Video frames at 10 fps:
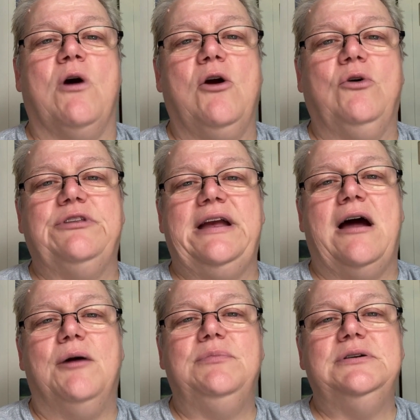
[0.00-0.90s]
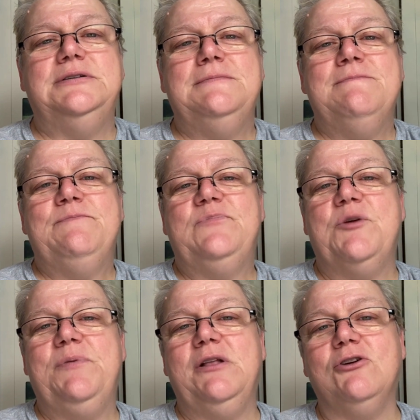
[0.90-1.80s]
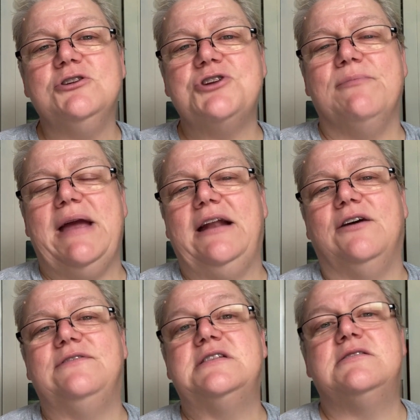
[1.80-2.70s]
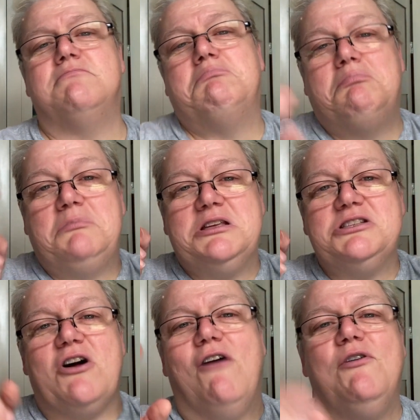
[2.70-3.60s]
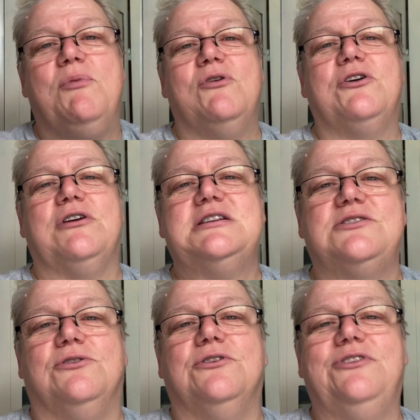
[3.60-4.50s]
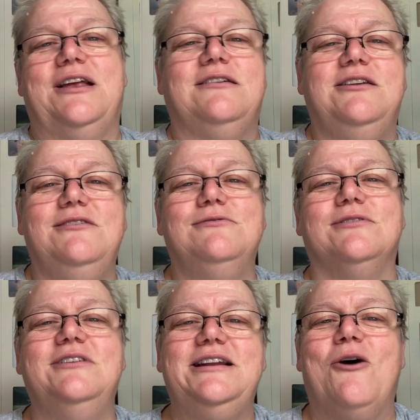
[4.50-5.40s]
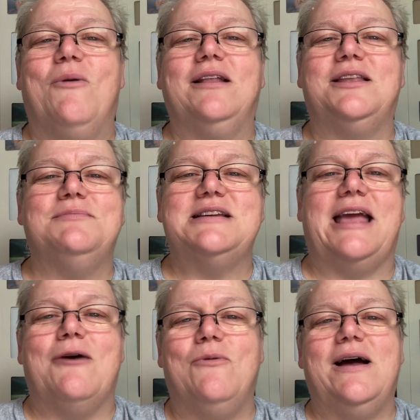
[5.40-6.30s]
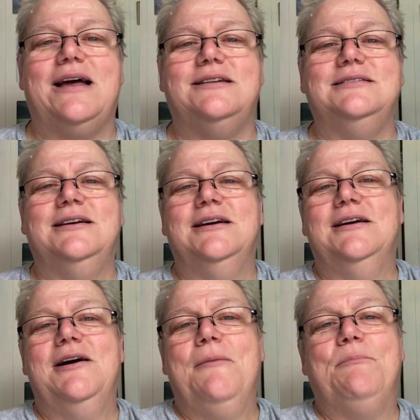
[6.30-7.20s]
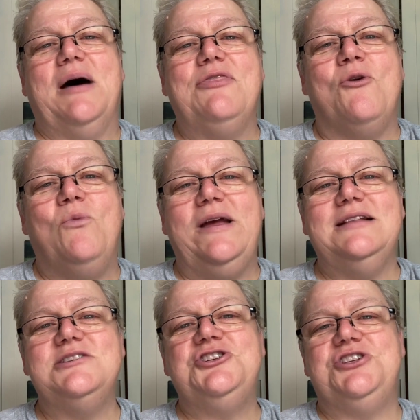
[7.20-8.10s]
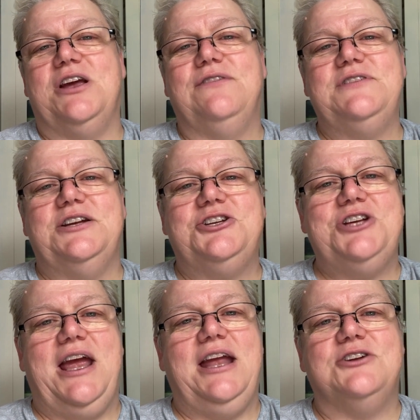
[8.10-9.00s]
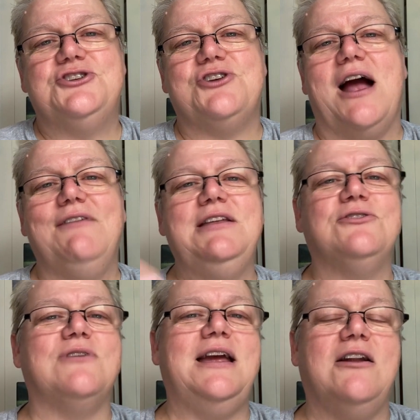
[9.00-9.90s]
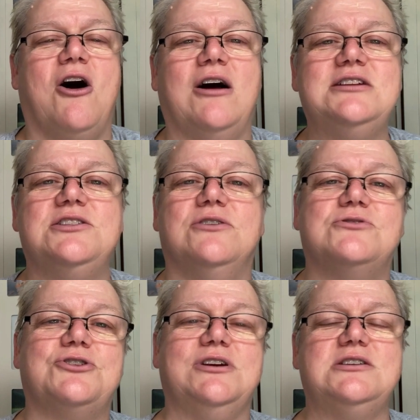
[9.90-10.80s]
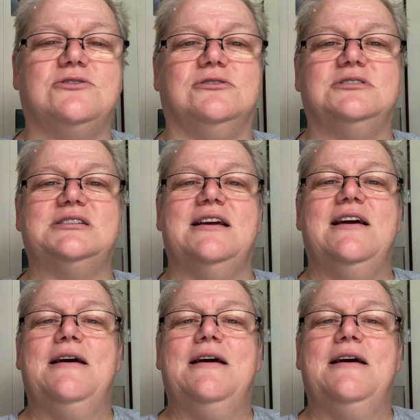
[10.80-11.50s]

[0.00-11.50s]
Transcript: are holding up. The pillars are made of dissolvable crystals and you really don't want them to get wet. But the winds shift and change, driving the rain onto those crystals.